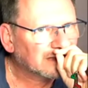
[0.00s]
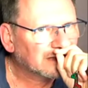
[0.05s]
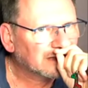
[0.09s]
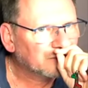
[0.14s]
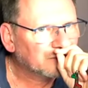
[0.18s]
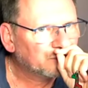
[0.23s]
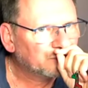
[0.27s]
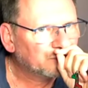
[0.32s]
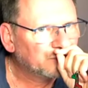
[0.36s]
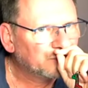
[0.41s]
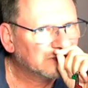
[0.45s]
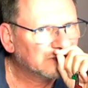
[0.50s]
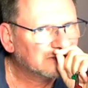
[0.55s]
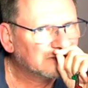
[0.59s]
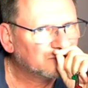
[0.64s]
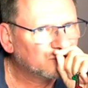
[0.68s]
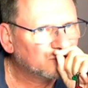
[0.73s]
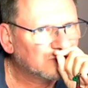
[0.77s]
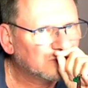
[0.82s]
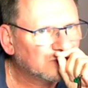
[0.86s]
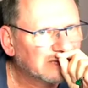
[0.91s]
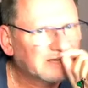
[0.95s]
but
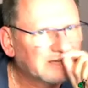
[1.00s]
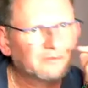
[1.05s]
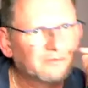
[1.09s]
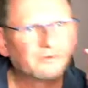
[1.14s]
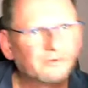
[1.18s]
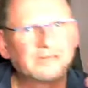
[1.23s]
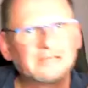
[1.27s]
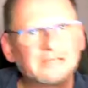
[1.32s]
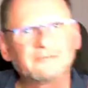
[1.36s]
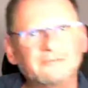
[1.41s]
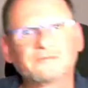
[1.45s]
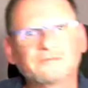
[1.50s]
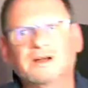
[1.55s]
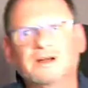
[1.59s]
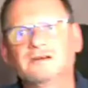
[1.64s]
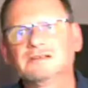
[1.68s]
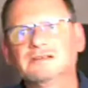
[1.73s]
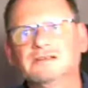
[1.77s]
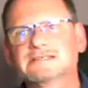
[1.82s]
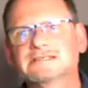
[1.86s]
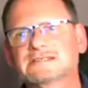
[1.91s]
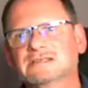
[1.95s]
what I found
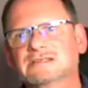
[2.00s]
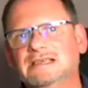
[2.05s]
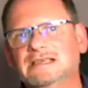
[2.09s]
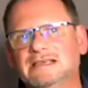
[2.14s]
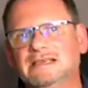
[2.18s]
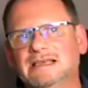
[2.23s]
is,